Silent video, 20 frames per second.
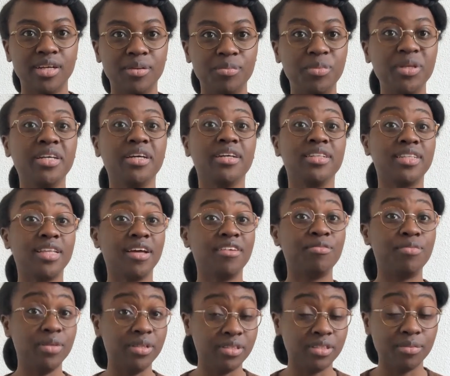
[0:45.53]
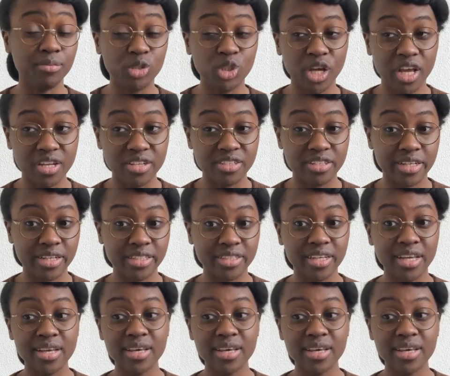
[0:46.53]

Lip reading: because there have been some changes